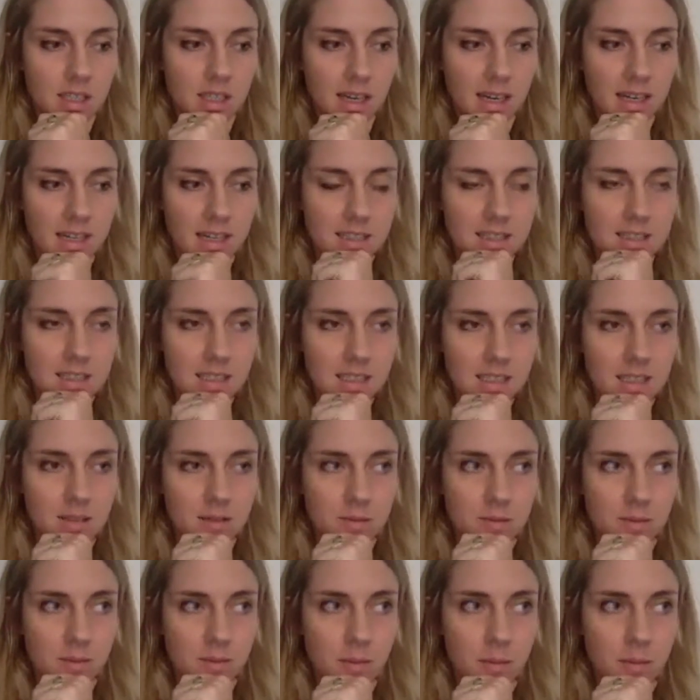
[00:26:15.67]
that it
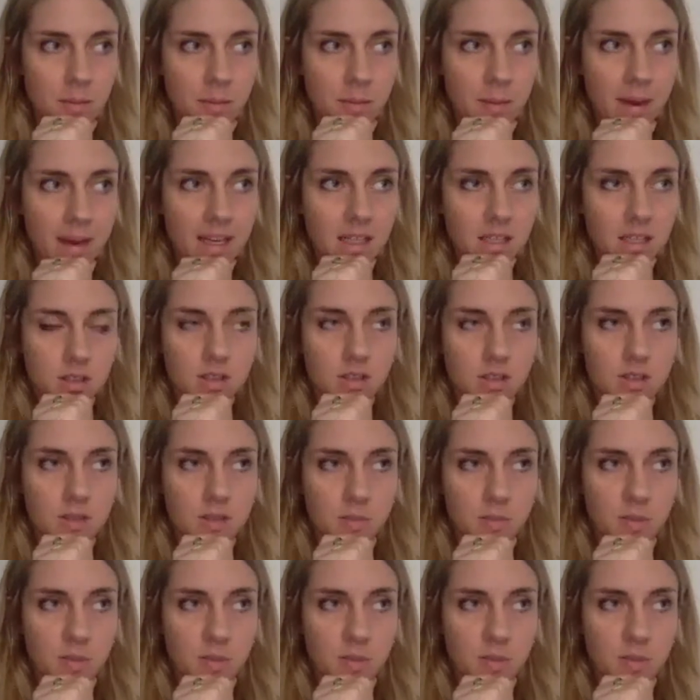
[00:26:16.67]
makes us